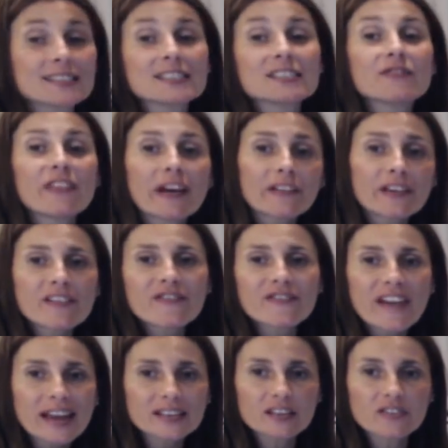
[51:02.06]
it's very
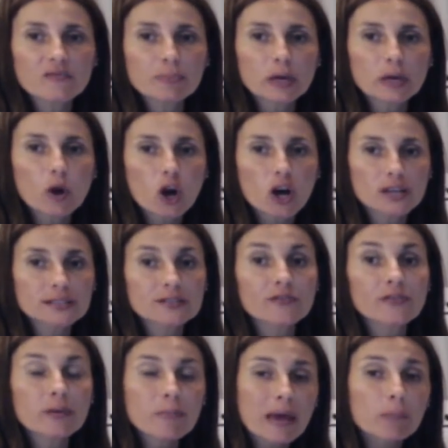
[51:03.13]
effective because
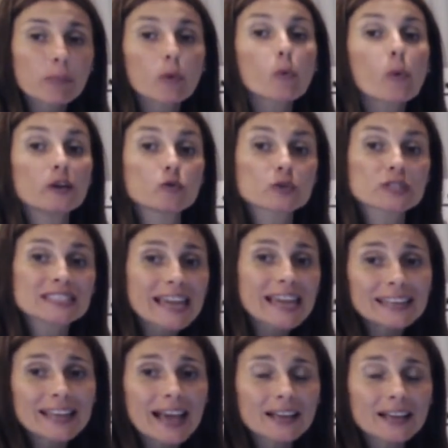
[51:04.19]
remember when you say
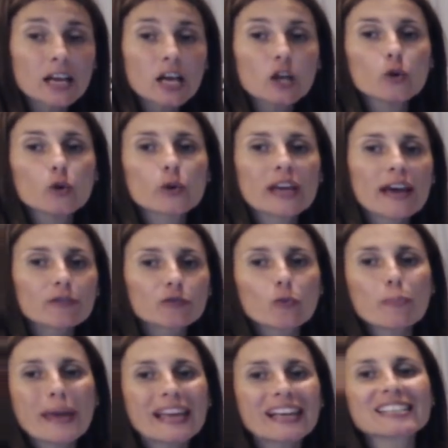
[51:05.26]
that, you have
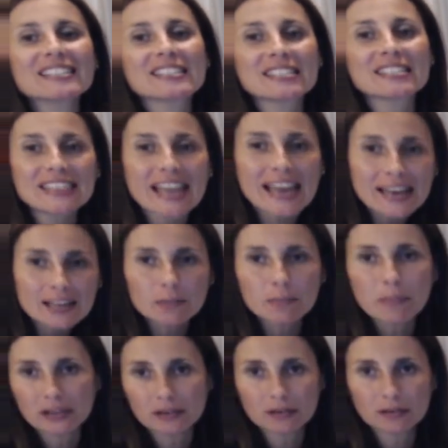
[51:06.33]
to make a
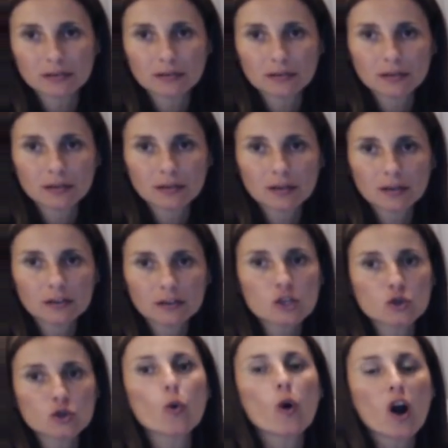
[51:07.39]
statement
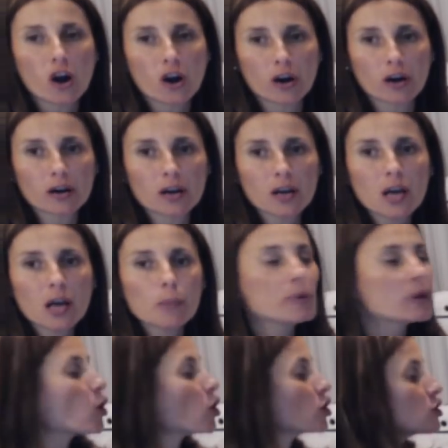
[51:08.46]
that you are
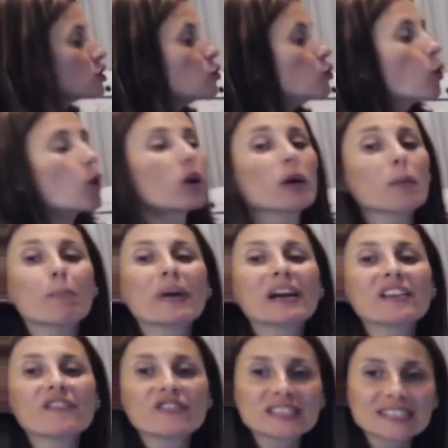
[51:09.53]
because your
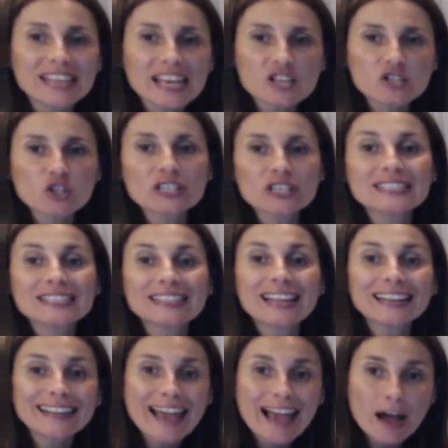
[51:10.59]
manifestation is in the
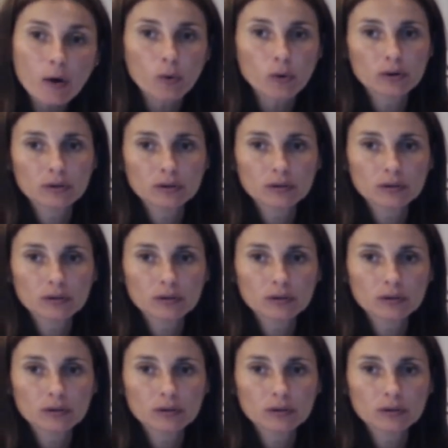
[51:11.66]
now.